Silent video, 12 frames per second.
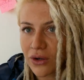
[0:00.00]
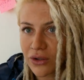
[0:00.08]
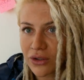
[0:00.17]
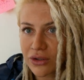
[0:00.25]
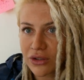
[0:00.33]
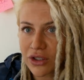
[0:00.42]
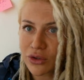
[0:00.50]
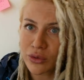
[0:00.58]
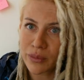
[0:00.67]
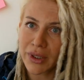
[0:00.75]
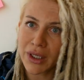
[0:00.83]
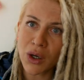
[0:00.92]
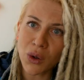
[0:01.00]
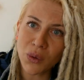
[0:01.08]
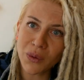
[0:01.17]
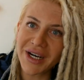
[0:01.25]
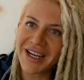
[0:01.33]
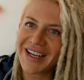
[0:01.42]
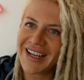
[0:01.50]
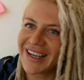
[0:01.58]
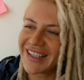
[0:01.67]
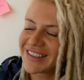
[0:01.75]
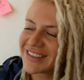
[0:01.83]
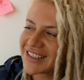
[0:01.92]
all on my own.
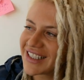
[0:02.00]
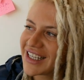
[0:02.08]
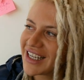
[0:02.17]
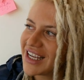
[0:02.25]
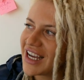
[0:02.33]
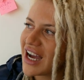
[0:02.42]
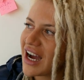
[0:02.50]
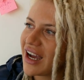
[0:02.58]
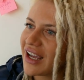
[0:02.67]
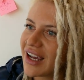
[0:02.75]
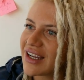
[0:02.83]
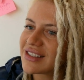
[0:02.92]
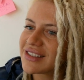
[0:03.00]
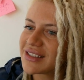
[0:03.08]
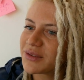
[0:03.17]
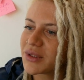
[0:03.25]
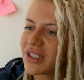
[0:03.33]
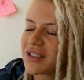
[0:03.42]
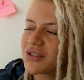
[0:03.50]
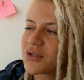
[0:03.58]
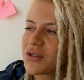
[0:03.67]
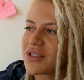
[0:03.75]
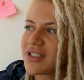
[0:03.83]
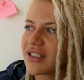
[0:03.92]
And I asked the
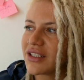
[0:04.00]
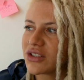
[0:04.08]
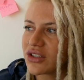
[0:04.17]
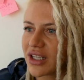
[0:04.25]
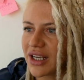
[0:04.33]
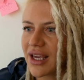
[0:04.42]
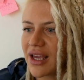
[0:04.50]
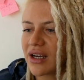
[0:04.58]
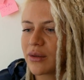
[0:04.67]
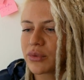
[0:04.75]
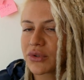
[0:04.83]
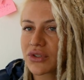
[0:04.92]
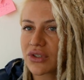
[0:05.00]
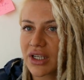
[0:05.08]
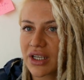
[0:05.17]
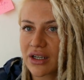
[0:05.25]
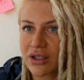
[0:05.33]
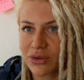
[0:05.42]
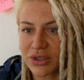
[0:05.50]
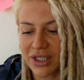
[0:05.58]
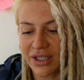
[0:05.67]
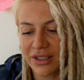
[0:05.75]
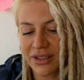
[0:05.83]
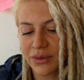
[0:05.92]
organizers, like, should I camp or should I get a
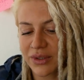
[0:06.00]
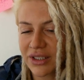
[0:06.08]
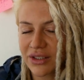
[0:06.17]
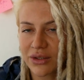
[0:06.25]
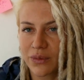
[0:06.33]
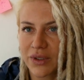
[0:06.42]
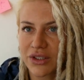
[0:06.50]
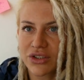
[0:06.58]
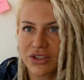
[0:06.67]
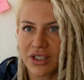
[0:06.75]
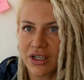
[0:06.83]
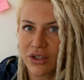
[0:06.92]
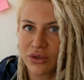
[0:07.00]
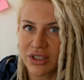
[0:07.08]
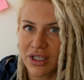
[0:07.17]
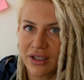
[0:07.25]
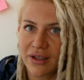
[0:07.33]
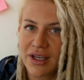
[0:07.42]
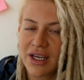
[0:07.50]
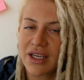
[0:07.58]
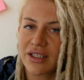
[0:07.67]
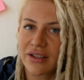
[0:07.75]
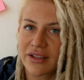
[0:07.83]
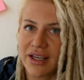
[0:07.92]
hotel? And they were like, you know what, just get a hotel.
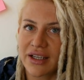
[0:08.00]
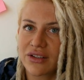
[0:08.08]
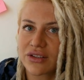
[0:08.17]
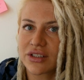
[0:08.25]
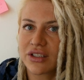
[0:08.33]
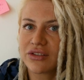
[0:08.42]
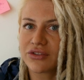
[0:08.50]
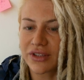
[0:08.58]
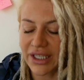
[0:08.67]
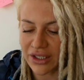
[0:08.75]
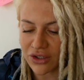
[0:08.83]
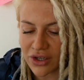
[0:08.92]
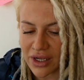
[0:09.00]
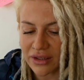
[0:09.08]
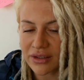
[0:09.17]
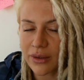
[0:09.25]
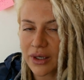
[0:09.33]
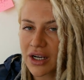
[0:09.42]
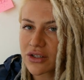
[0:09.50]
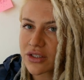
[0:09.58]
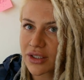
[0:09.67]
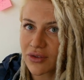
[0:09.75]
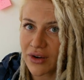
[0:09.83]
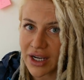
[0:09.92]
You'll thank yourself later. And they were
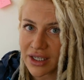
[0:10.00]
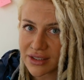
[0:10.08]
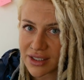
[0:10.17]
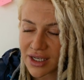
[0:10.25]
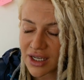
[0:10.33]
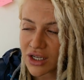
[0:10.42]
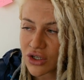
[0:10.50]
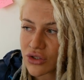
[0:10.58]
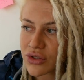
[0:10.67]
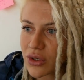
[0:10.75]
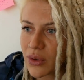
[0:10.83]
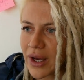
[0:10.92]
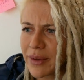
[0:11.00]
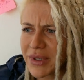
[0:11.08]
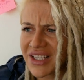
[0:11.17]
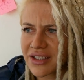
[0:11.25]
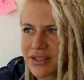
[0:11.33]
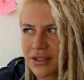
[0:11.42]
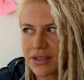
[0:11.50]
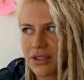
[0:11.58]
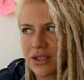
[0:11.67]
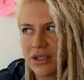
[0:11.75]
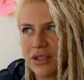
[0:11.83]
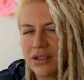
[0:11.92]
actually right. So I paid like
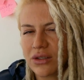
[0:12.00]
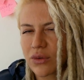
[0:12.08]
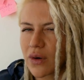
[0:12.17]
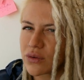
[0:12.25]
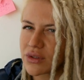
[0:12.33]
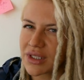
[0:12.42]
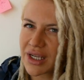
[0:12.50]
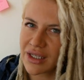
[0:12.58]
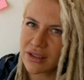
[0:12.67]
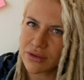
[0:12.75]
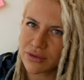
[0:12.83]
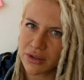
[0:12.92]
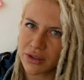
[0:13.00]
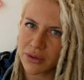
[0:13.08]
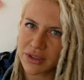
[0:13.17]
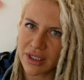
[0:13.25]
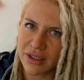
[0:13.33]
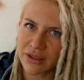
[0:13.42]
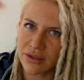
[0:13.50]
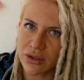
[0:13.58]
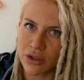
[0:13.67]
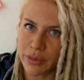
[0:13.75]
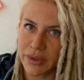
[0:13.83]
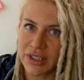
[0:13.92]
60 euros a night for a hotel in
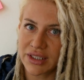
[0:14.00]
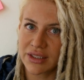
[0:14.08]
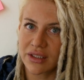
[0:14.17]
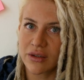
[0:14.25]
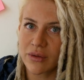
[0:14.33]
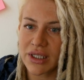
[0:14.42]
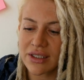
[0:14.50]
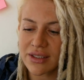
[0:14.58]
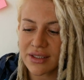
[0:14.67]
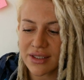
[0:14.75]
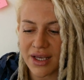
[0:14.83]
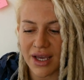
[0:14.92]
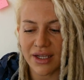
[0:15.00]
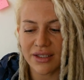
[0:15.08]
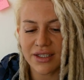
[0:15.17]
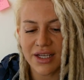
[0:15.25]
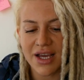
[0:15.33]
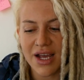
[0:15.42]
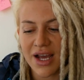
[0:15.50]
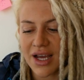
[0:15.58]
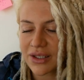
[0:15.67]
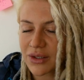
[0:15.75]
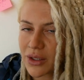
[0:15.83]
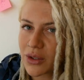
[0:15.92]
Karpenisi, Greece. And,
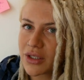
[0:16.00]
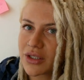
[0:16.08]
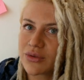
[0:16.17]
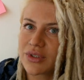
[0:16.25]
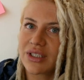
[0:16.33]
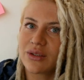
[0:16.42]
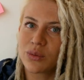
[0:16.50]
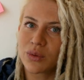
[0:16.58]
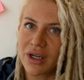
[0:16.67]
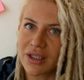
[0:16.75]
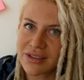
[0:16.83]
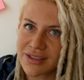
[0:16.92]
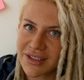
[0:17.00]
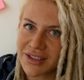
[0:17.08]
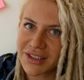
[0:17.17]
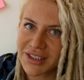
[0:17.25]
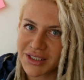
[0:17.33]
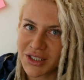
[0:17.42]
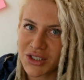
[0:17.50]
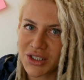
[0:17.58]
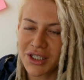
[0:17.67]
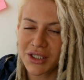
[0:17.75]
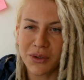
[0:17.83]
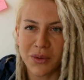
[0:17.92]
you know, it really was a good
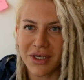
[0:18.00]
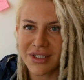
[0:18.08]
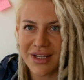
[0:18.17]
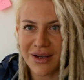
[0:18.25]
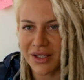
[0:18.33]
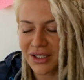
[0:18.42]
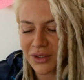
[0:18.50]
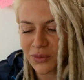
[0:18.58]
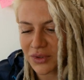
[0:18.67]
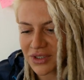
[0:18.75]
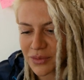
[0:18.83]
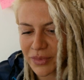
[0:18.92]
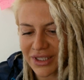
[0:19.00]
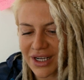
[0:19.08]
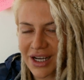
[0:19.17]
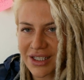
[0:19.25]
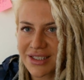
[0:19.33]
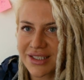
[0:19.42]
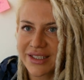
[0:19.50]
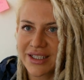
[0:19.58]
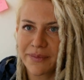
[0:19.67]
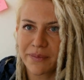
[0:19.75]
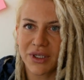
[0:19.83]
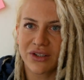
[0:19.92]
decision. I don't want to sound like a wuss, but
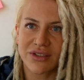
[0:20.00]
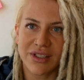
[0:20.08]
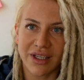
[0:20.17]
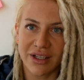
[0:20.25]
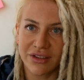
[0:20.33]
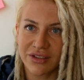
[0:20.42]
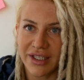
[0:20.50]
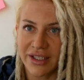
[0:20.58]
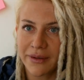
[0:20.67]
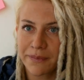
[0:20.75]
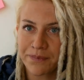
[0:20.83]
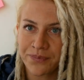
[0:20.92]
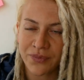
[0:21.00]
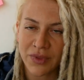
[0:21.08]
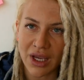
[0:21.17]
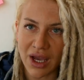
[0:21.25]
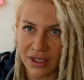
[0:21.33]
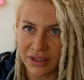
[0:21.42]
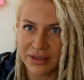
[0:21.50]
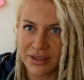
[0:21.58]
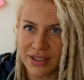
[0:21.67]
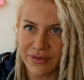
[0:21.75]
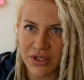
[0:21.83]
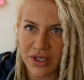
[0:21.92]
honestly, because again, I was like, hell, it's
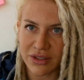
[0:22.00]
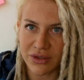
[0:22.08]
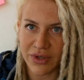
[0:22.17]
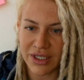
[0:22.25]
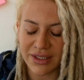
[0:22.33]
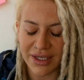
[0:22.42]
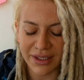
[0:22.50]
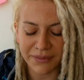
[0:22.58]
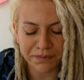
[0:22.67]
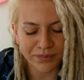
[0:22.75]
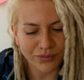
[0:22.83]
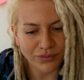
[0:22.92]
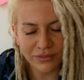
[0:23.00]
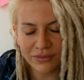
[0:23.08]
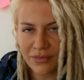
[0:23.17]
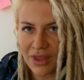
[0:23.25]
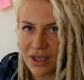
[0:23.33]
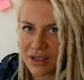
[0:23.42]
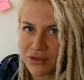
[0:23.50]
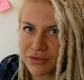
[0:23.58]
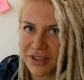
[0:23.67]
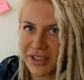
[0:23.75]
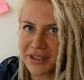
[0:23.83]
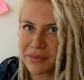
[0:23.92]
7 days of racing. You
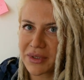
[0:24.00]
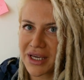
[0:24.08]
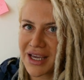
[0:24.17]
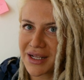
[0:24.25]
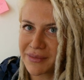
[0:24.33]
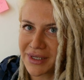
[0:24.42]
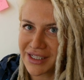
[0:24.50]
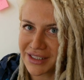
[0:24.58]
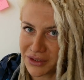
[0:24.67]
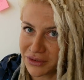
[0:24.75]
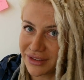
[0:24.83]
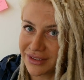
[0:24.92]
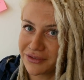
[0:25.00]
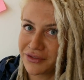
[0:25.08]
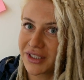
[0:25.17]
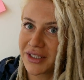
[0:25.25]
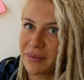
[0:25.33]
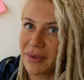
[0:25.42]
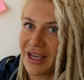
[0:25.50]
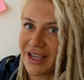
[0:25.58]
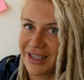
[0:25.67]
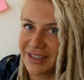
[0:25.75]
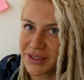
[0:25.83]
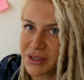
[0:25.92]
feel the pain, man, you feel the
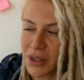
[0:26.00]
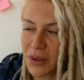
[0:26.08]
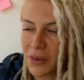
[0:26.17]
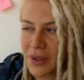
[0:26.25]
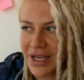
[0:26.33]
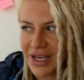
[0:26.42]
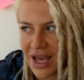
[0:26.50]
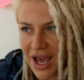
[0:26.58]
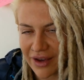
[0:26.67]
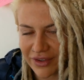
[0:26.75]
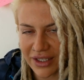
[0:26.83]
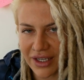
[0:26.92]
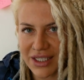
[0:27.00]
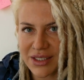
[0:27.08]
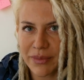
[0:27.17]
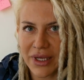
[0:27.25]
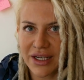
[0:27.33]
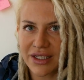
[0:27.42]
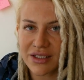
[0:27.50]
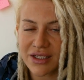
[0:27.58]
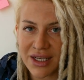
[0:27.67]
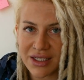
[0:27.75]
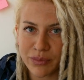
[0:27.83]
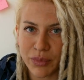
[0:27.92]
pain. So having a nice bed is
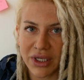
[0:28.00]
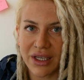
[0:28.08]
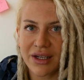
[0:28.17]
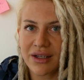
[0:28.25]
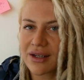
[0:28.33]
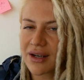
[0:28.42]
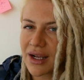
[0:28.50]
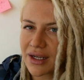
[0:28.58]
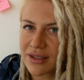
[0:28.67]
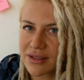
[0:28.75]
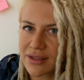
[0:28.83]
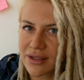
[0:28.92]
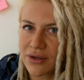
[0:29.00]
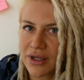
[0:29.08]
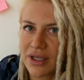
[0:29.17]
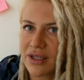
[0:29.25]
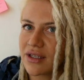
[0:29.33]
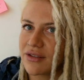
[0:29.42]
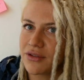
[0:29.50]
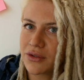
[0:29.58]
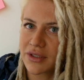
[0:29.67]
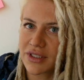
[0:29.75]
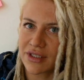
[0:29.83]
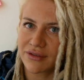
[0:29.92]
nice, but again, not necessary. If you're a